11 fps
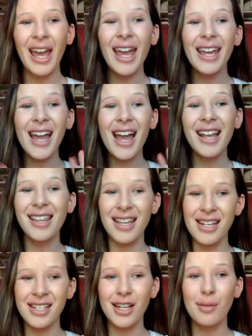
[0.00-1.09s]
Hey guys,
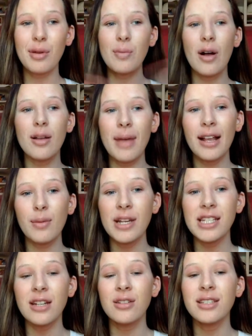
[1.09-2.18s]
it's Shelby. Welcome back to my channel.